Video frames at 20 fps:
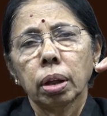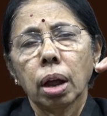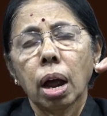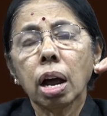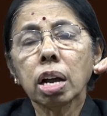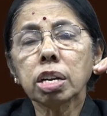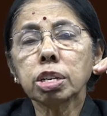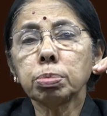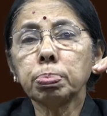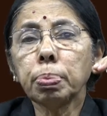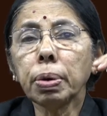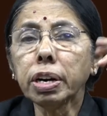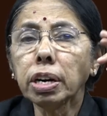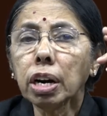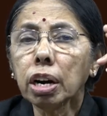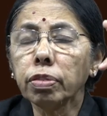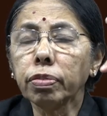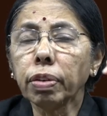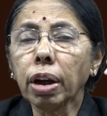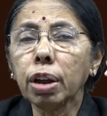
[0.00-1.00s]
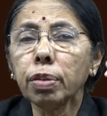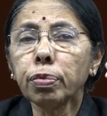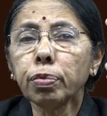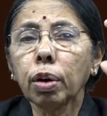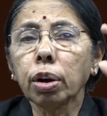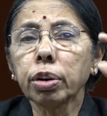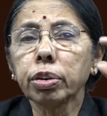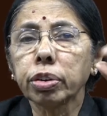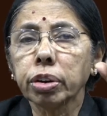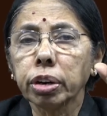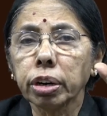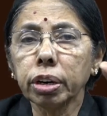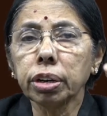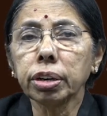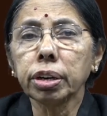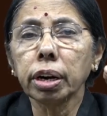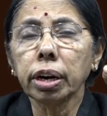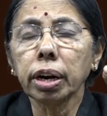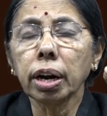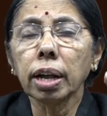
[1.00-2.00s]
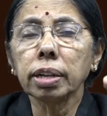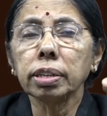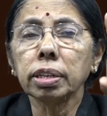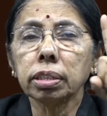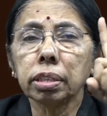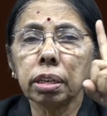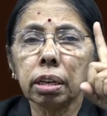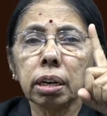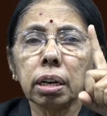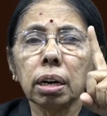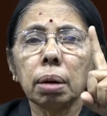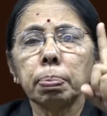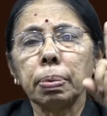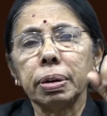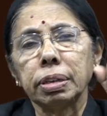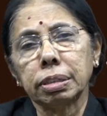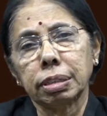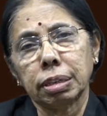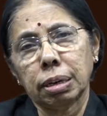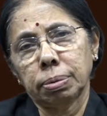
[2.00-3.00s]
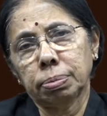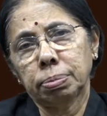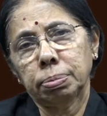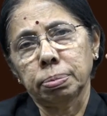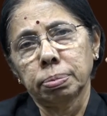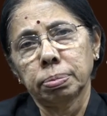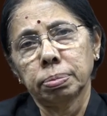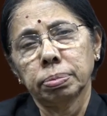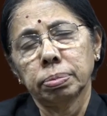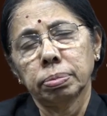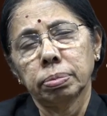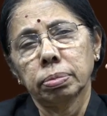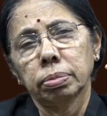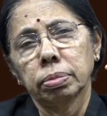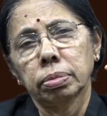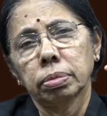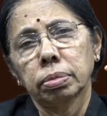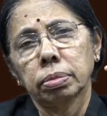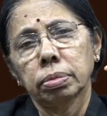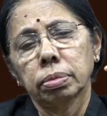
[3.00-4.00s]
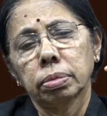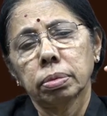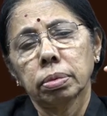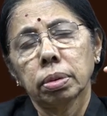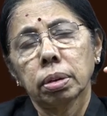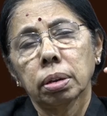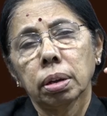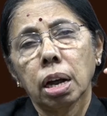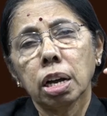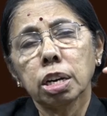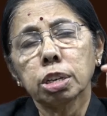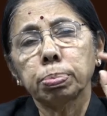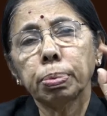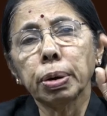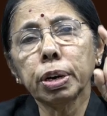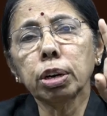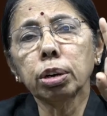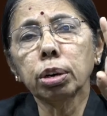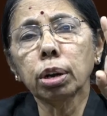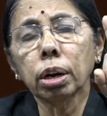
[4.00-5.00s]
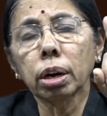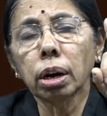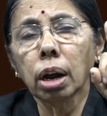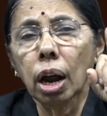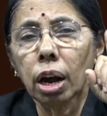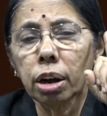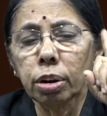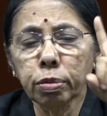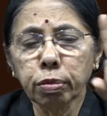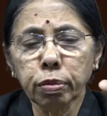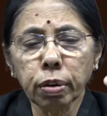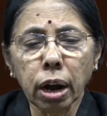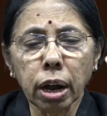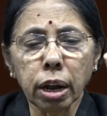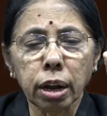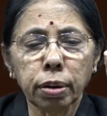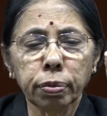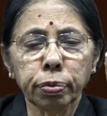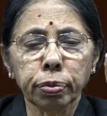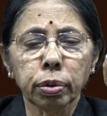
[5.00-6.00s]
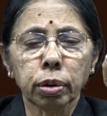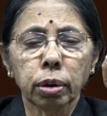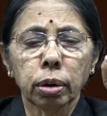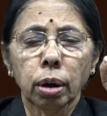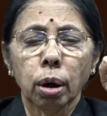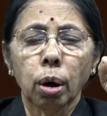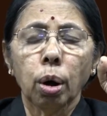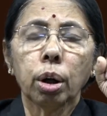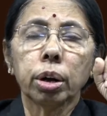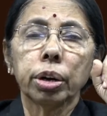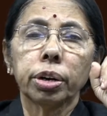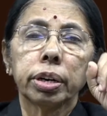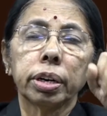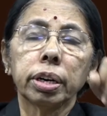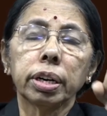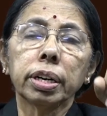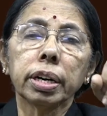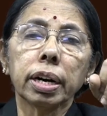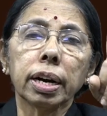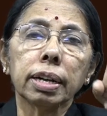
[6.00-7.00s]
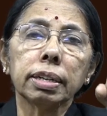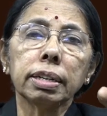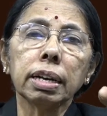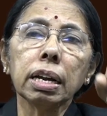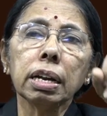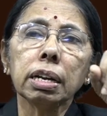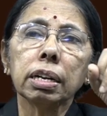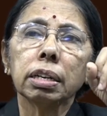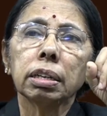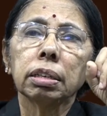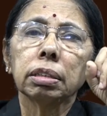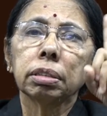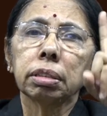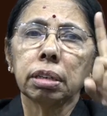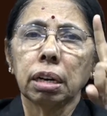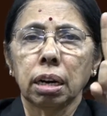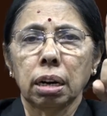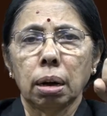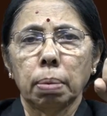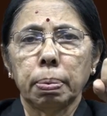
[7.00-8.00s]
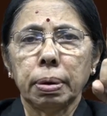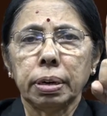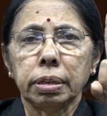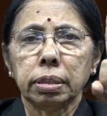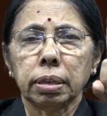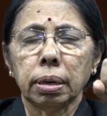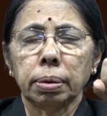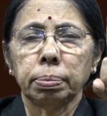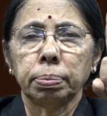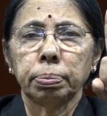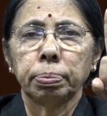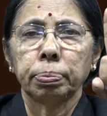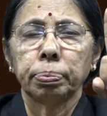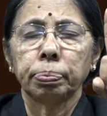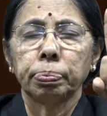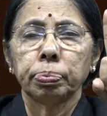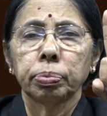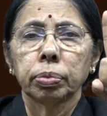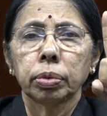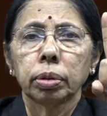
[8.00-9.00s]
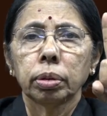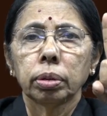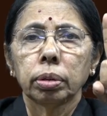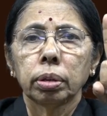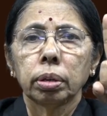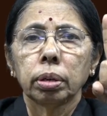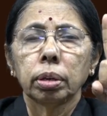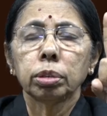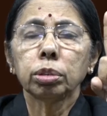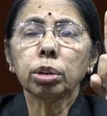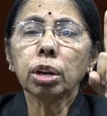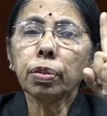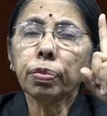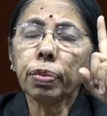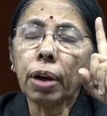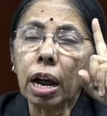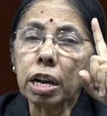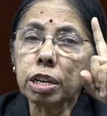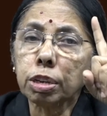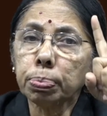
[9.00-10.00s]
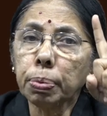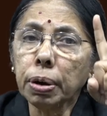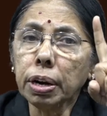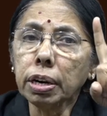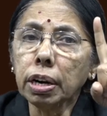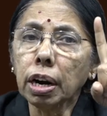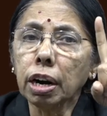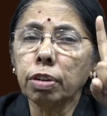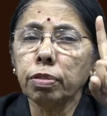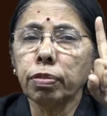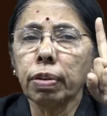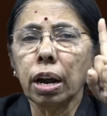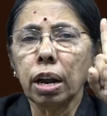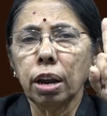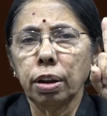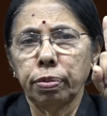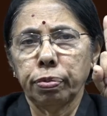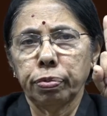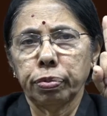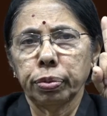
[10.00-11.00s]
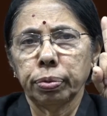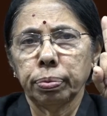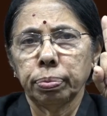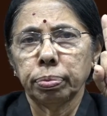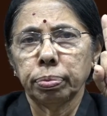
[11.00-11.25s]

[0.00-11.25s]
husband and wife are treated as a single person. Husband and wife are treated as a single person. So if husband and wife